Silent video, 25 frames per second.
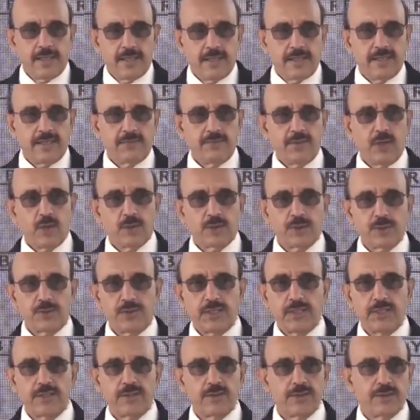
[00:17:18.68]
Let me also
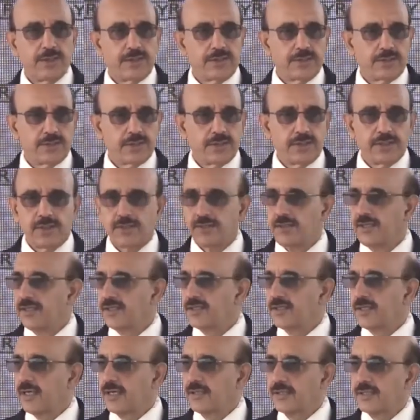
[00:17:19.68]
tell you that
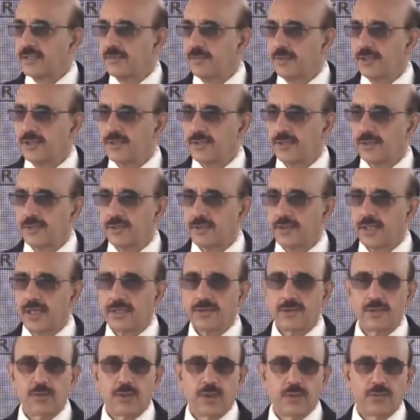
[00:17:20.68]
this exhibition
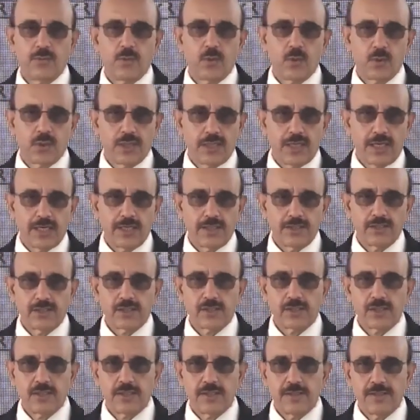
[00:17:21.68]
that you have
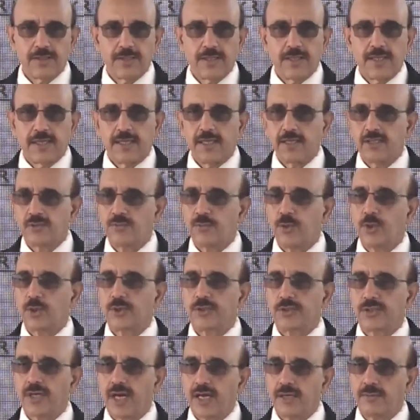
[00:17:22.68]
organized is
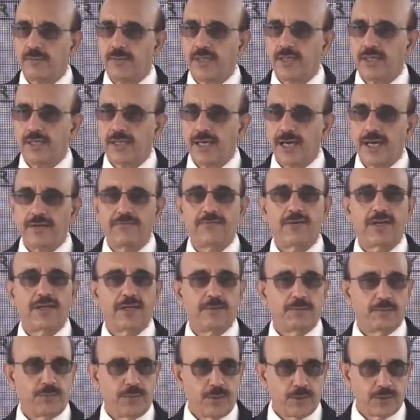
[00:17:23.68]
both timely and very
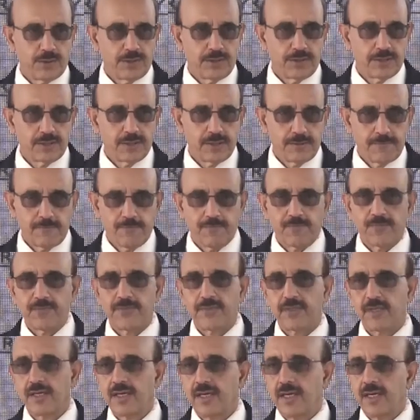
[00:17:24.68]
important,
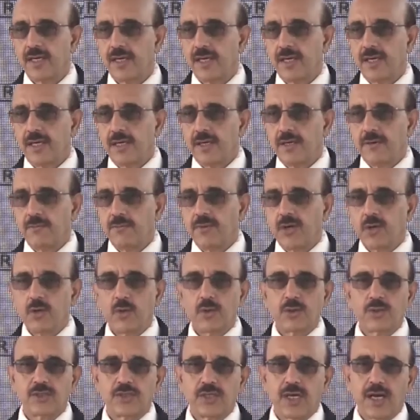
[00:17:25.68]

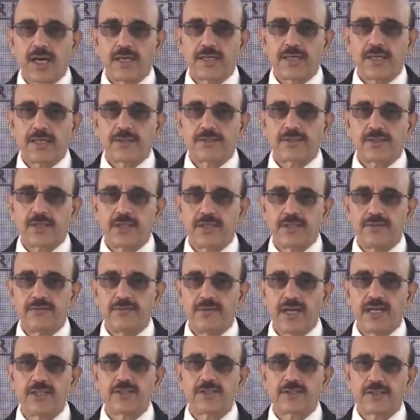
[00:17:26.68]
because a cultural
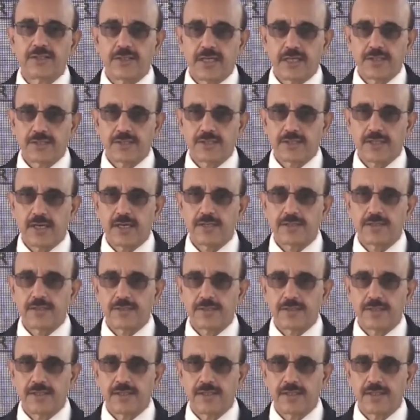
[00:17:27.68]
invasion has
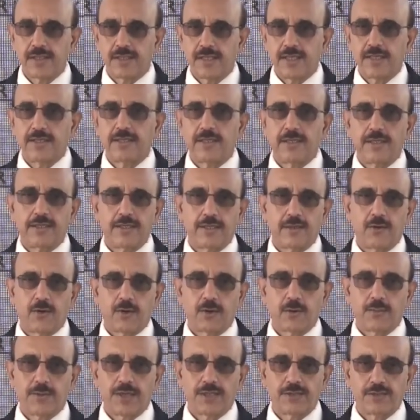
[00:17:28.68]
started in the
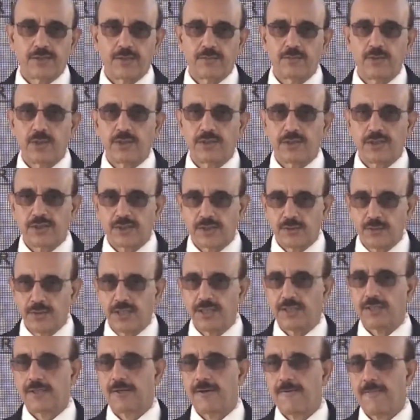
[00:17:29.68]
Indian-occupied Jammu and
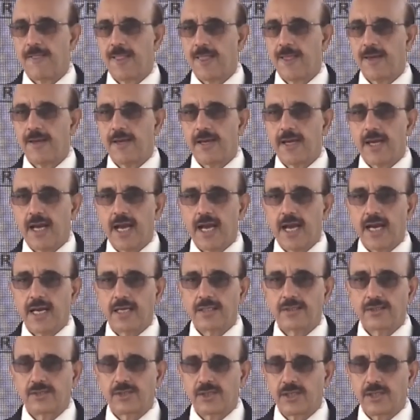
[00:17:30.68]
Kashmir. And